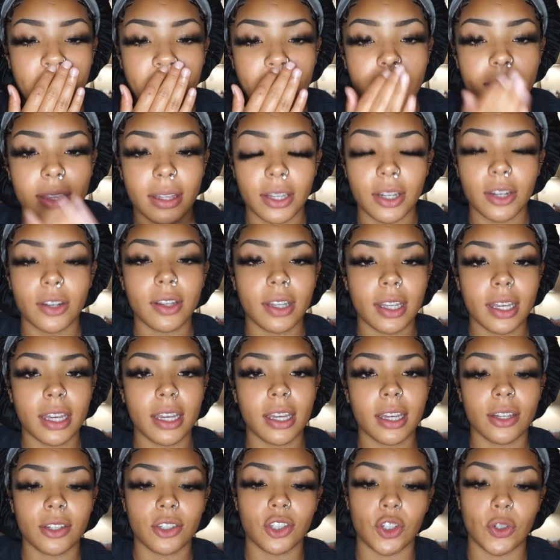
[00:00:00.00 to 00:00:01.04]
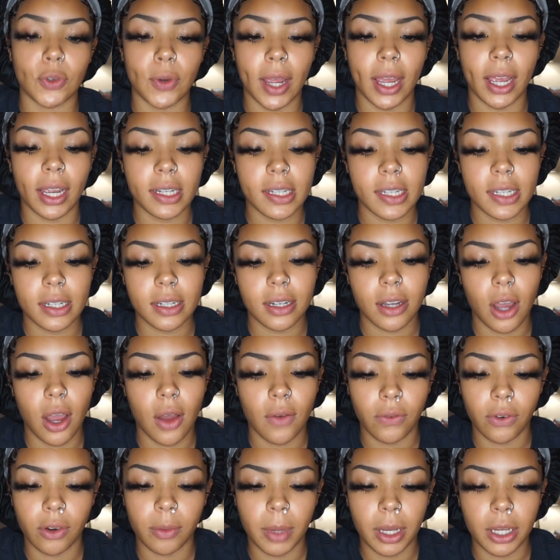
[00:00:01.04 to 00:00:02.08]
literally direct
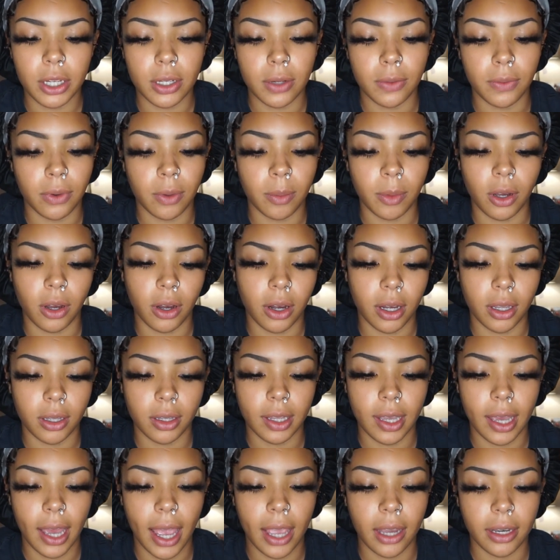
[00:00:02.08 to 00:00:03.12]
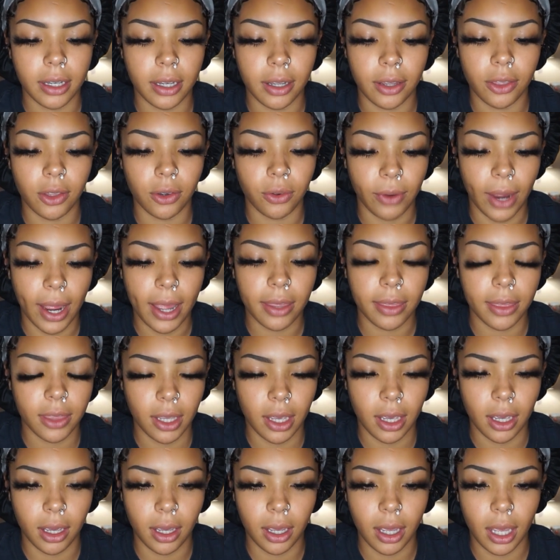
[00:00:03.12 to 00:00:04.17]
confirmation from god that i did the right
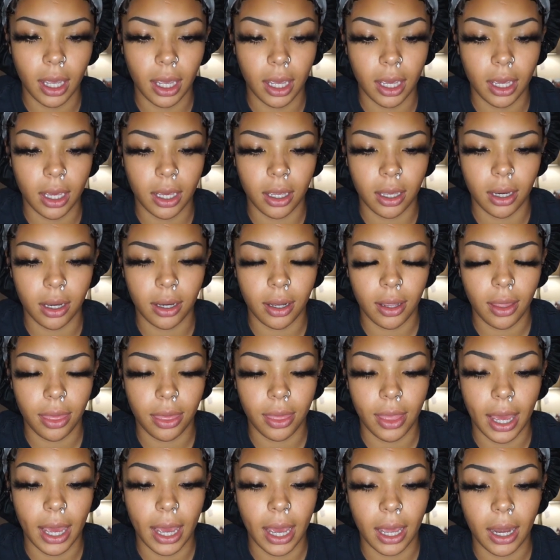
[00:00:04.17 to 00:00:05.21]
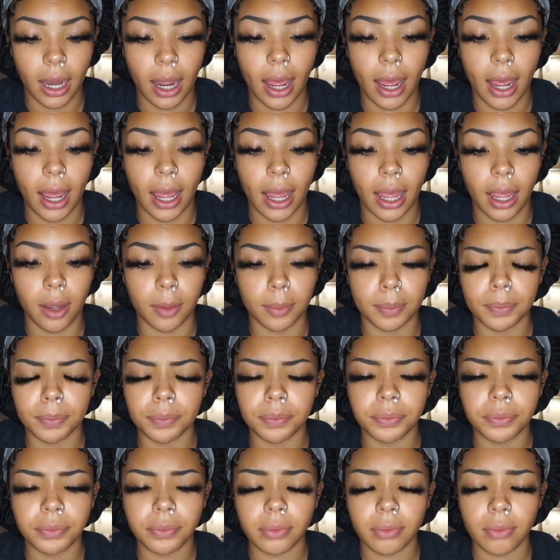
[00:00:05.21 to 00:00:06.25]
thing and that i
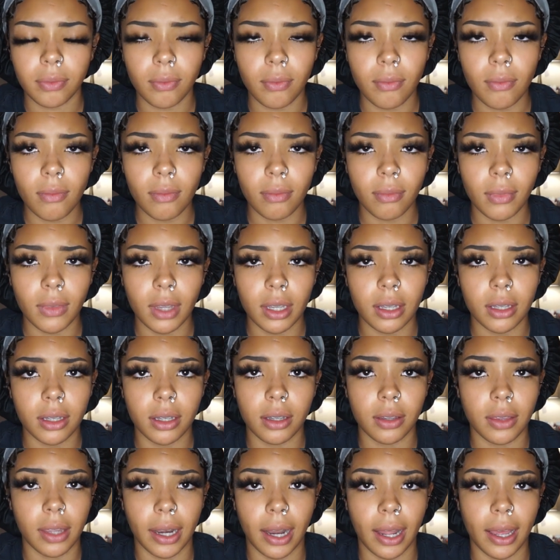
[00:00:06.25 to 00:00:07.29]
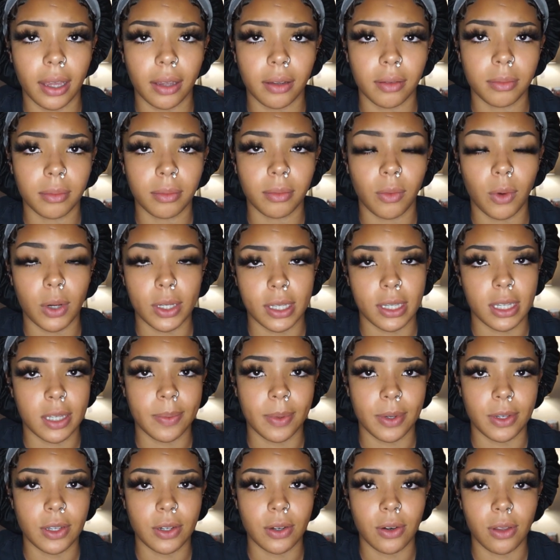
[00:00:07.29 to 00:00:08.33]
that i wasn't
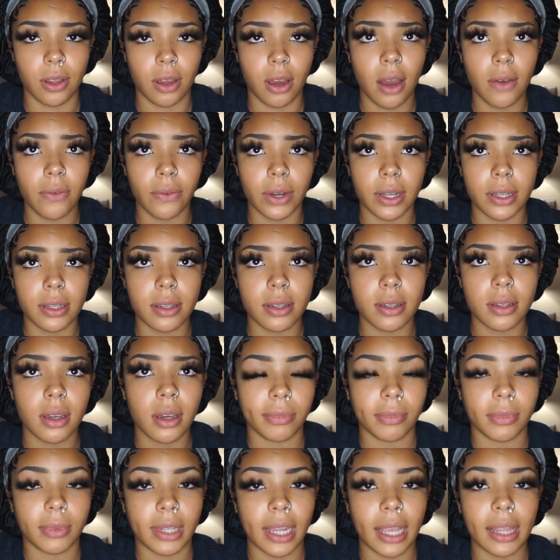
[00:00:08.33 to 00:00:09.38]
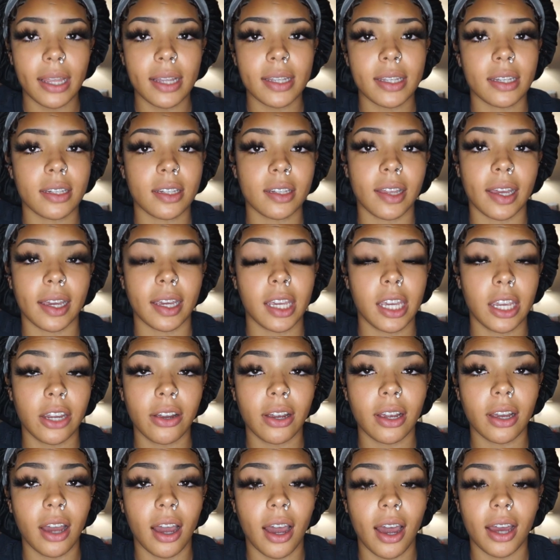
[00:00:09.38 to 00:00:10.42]
supposed to go to the conference that leads into like
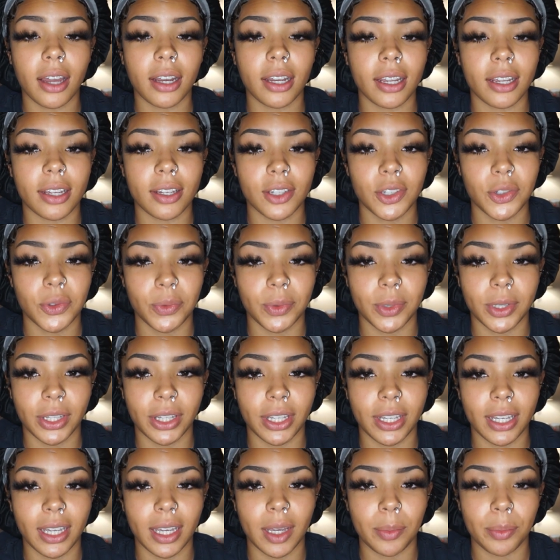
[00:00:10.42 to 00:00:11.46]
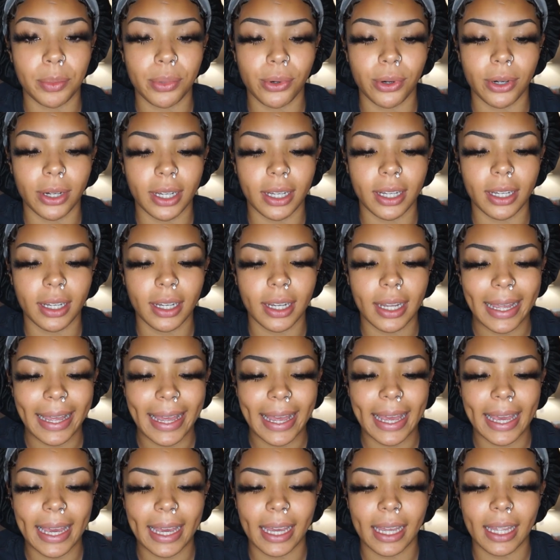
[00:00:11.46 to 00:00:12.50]
hearing god is really important
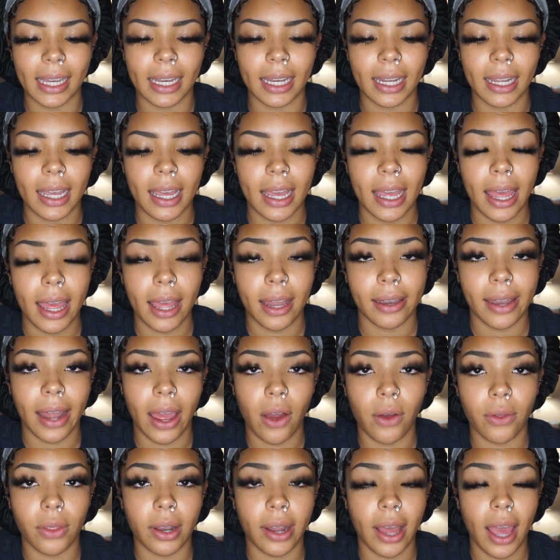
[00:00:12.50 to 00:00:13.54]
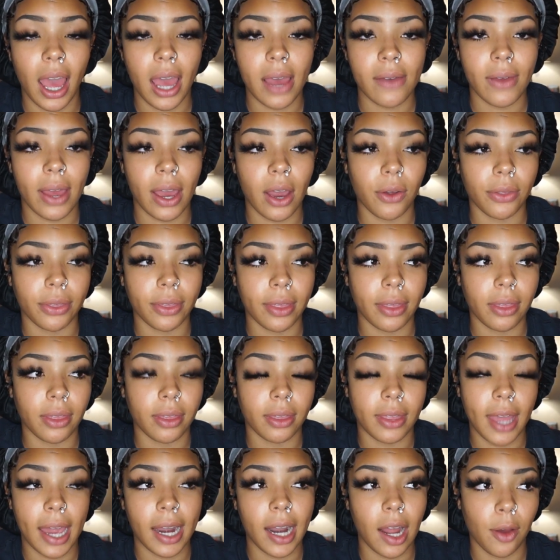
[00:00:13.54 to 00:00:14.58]
and now that i have out
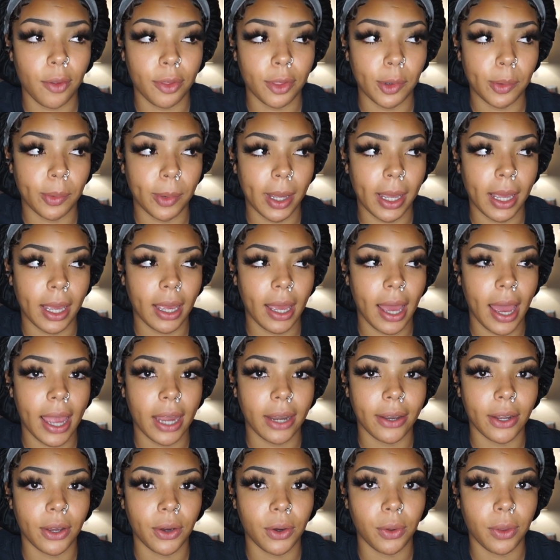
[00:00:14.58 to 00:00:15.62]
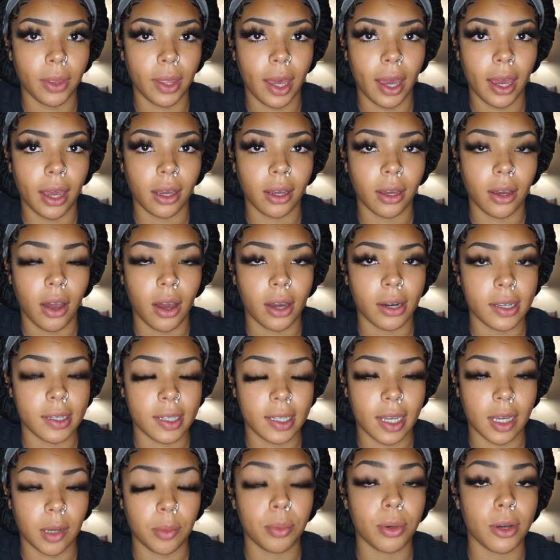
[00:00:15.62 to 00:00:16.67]
that out the way, I know that God is
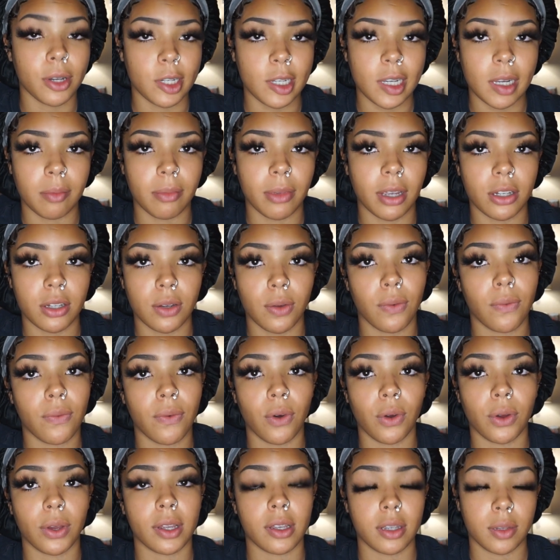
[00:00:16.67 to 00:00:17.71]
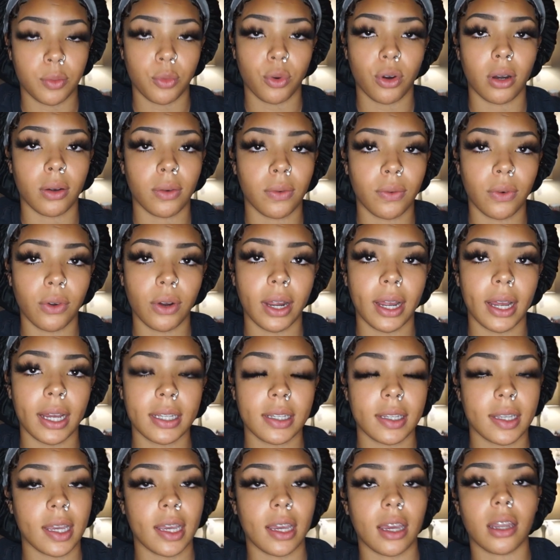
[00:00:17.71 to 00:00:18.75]
like pushing me to focus more on
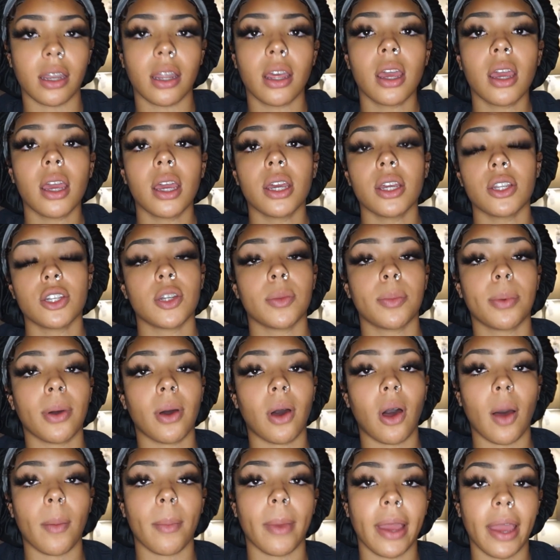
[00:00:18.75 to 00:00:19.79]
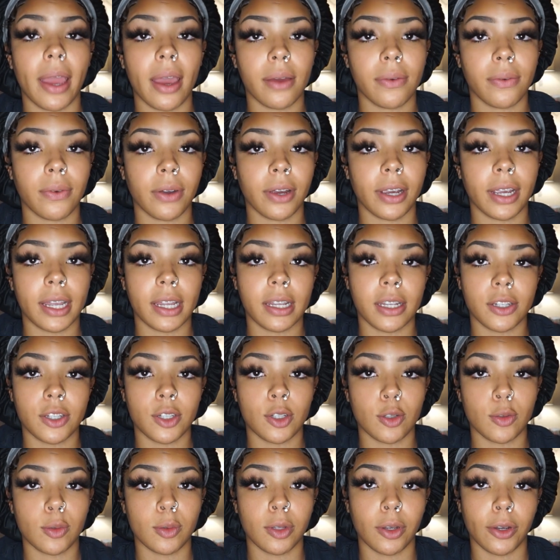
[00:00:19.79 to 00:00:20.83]
Forex and to put all my effort
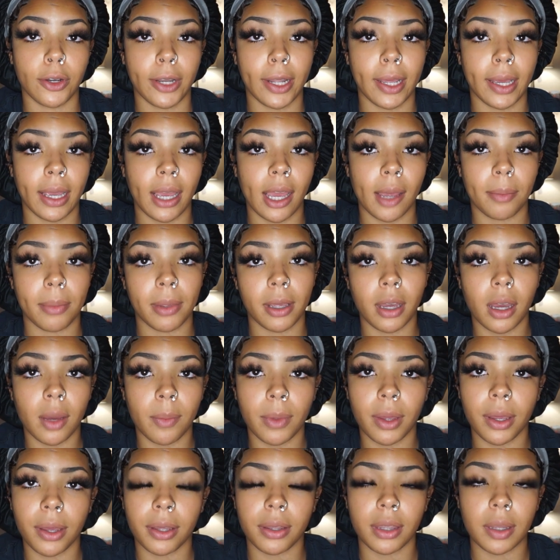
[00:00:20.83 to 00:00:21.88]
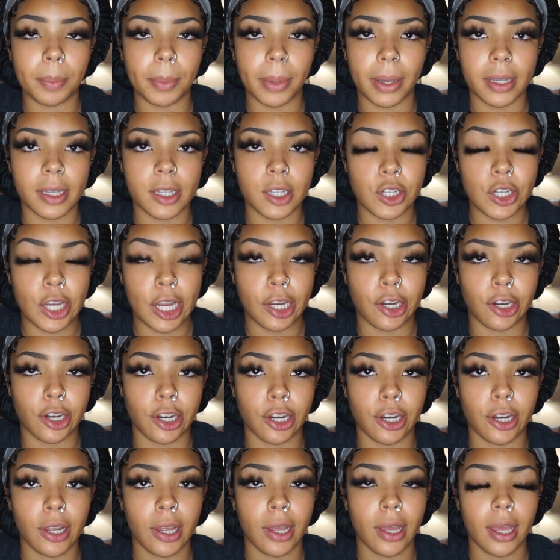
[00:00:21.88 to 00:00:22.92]
into learning and becoming the best
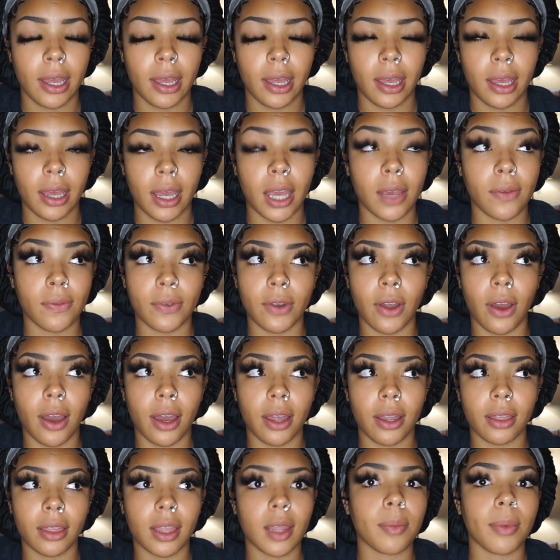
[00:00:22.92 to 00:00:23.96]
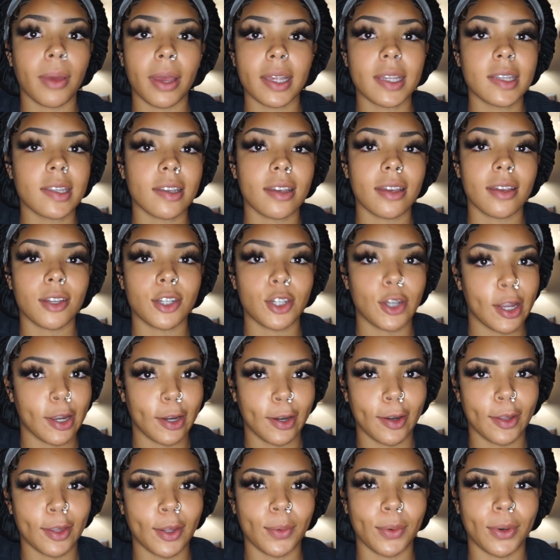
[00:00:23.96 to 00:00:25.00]
trader, if not the best
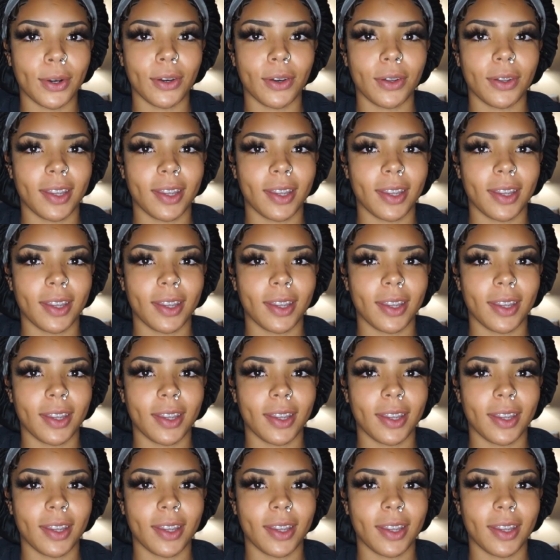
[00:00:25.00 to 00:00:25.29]
trader in the world